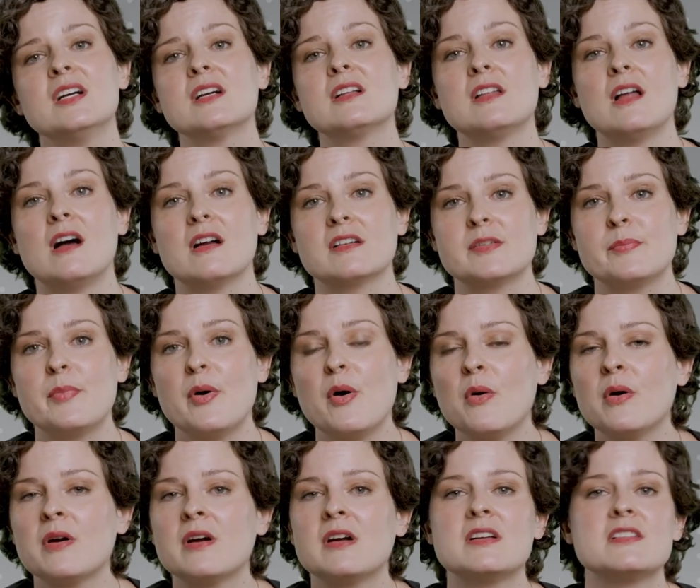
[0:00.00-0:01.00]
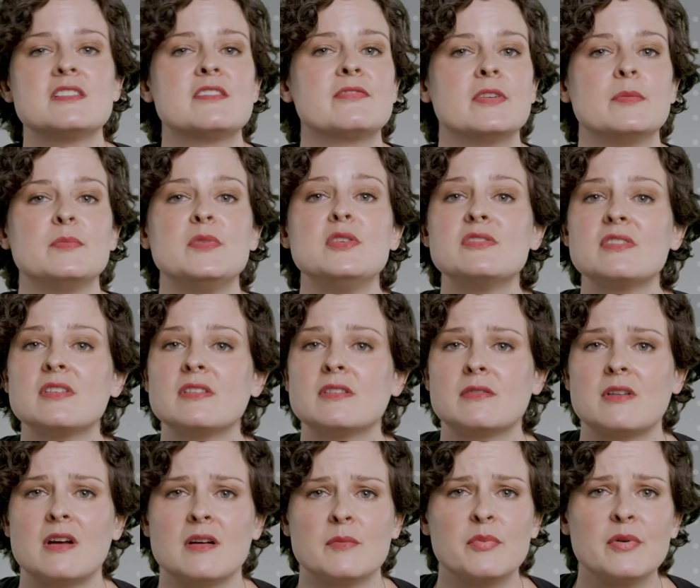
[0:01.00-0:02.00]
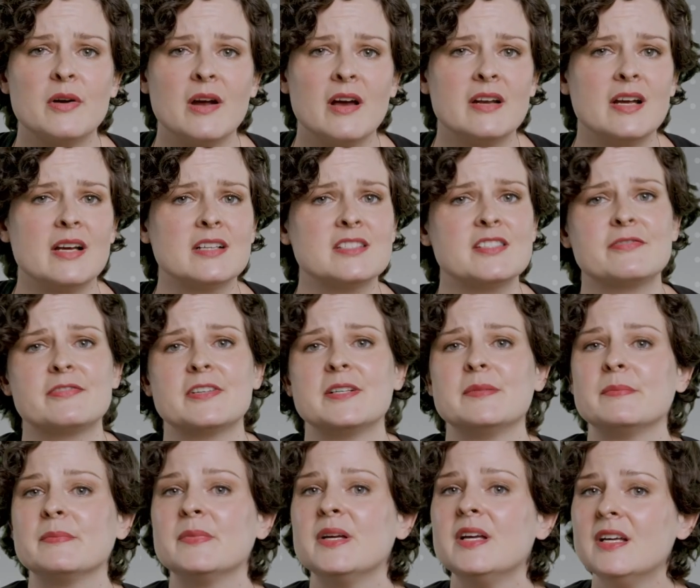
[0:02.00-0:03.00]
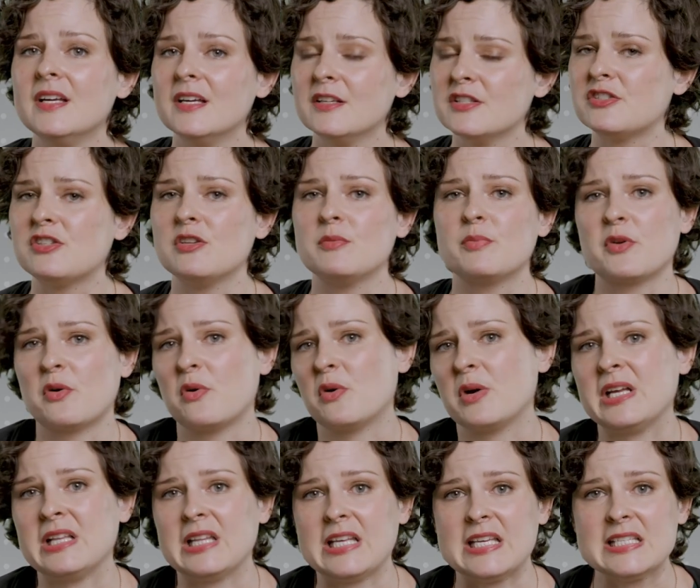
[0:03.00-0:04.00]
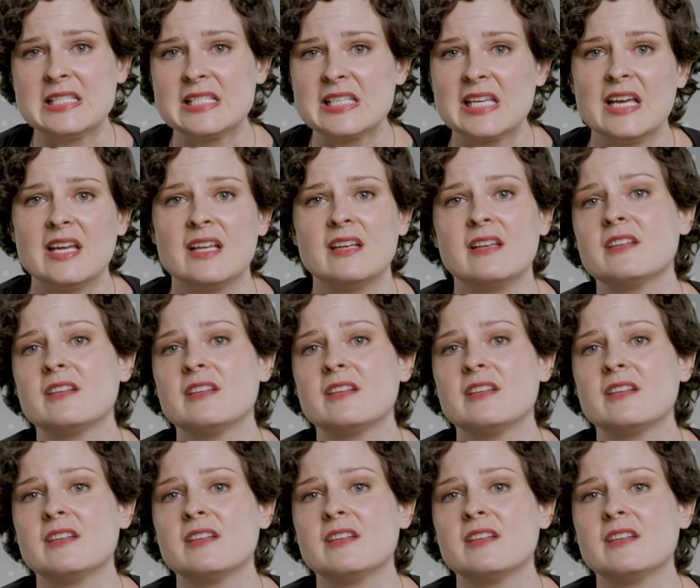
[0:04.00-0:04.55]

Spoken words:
clogged pores, from using the wrong products, from super oily skin.